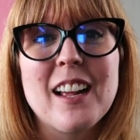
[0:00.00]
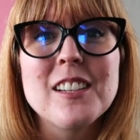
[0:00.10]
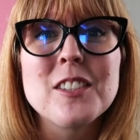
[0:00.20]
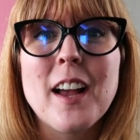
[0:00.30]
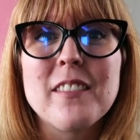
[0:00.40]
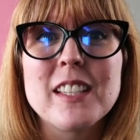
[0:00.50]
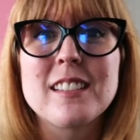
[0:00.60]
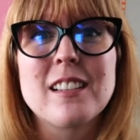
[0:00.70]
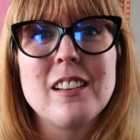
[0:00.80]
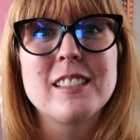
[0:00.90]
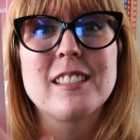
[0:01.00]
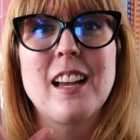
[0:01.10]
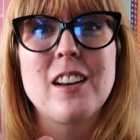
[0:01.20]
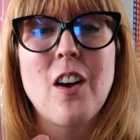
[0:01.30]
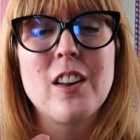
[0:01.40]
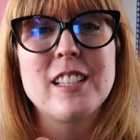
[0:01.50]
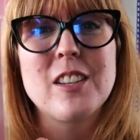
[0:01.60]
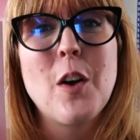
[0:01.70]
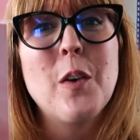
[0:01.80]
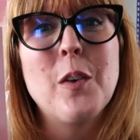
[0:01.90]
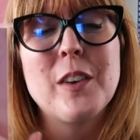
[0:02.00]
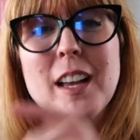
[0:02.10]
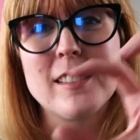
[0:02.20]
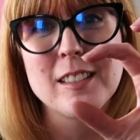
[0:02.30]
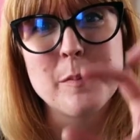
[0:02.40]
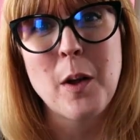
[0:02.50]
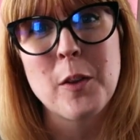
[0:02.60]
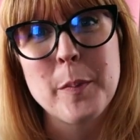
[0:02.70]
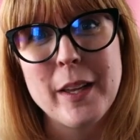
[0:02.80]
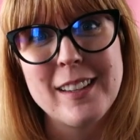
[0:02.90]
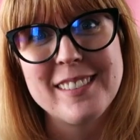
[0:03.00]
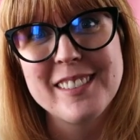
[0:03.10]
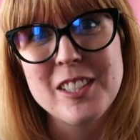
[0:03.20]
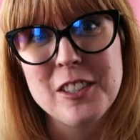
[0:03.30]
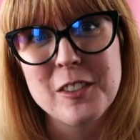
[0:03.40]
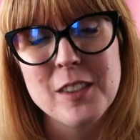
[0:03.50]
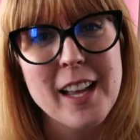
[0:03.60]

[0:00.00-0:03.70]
I also have this skull design on its own as a smaller pin too.